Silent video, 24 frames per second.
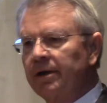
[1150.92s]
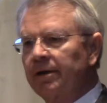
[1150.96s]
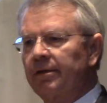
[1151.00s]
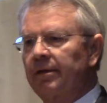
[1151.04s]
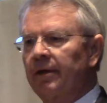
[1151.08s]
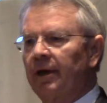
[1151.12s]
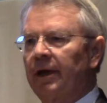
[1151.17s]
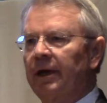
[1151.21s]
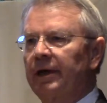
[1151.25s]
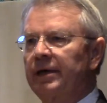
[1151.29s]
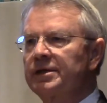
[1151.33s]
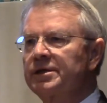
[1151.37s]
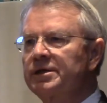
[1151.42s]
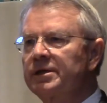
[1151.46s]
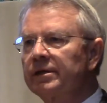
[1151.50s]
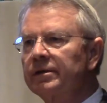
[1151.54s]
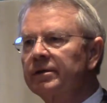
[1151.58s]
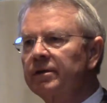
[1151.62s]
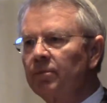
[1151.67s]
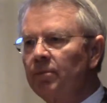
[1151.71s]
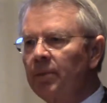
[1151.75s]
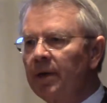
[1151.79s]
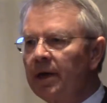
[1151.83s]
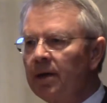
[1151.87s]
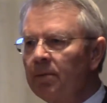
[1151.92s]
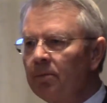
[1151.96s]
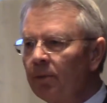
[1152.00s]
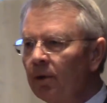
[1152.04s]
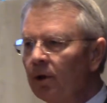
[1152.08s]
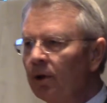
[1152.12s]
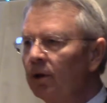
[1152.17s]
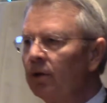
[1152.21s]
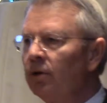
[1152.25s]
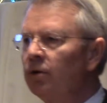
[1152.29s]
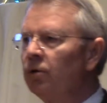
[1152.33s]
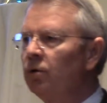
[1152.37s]
thing is that the
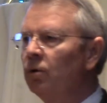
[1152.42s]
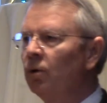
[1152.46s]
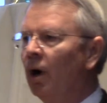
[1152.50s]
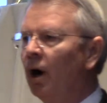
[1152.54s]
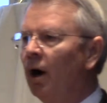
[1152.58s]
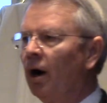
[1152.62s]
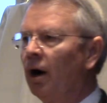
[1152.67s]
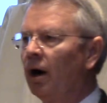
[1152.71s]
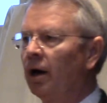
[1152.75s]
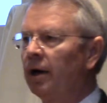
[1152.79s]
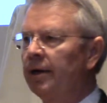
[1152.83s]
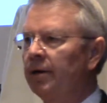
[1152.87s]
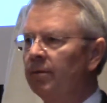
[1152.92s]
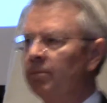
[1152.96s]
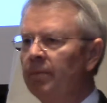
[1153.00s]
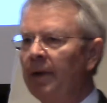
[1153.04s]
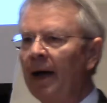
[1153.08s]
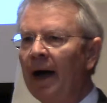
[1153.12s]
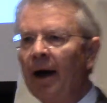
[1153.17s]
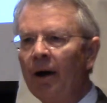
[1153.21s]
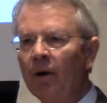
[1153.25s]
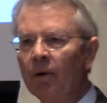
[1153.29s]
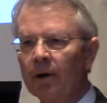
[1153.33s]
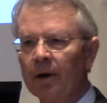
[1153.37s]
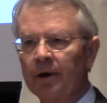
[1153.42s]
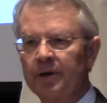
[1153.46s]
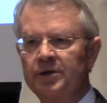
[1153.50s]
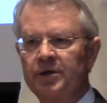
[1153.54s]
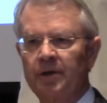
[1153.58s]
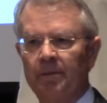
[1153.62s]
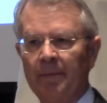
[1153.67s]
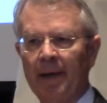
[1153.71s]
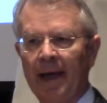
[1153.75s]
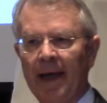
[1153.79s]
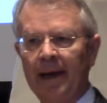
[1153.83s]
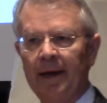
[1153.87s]
people who are empowered to
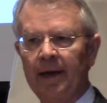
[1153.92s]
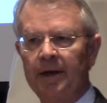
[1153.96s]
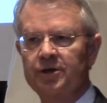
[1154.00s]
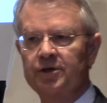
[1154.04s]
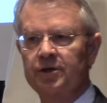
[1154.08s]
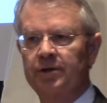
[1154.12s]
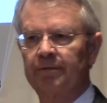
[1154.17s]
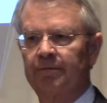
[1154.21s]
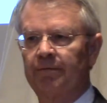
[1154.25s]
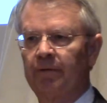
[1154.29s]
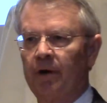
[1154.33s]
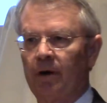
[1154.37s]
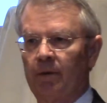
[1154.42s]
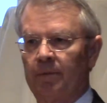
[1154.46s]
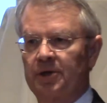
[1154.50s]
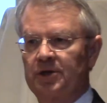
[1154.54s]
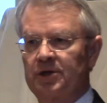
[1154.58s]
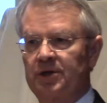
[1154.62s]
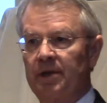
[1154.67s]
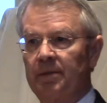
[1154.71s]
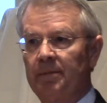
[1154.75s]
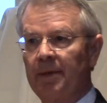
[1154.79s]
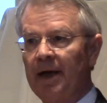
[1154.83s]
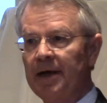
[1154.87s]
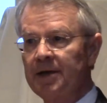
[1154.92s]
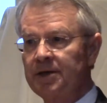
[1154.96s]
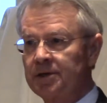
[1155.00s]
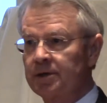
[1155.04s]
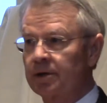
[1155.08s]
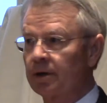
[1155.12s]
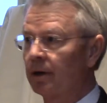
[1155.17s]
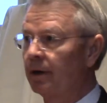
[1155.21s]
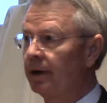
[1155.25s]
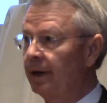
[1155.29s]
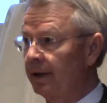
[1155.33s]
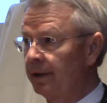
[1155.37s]
manage the pharmacy
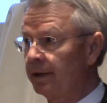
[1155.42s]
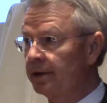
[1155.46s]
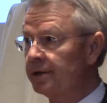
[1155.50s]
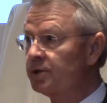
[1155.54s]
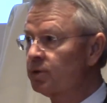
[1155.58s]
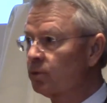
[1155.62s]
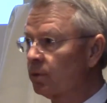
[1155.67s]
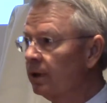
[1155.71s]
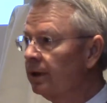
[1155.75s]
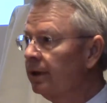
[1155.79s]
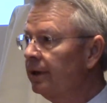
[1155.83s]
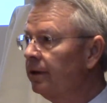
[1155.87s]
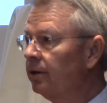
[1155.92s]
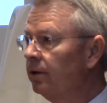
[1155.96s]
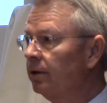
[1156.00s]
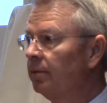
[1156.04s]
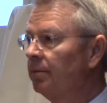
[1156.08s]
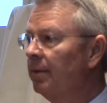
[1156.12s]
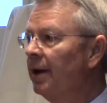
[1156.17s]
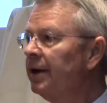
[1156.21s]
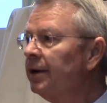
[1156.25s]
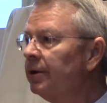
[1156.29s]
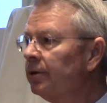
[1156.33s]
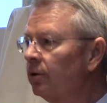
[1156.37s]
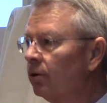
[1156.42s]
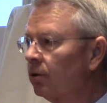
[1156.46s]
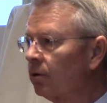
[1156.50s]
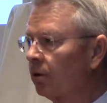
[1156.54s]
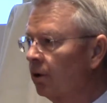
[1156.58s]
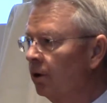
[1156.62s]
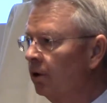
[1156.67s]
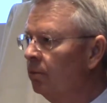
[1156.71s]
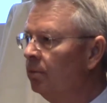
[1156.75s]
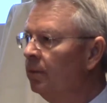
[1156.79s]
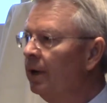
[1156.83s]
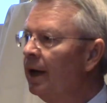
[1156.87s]
master in this really good medical
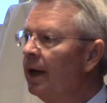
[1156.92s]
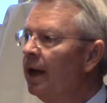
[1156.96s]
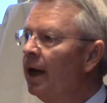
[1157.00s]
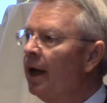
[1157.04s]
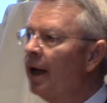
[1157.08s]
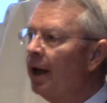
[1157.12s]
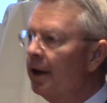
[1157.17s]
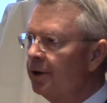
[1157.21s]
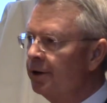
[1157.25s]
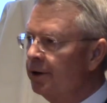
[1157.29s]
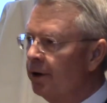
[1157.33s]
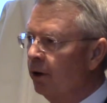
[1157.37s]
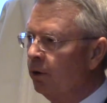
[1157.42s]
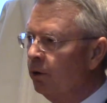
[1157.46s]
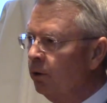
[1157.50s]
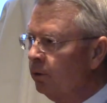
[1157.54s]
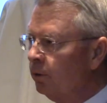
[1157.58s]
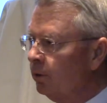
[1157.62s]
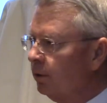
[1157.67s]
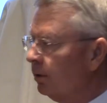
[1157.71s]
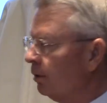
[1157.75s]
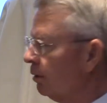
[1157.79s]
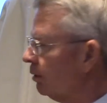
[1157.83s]
group don't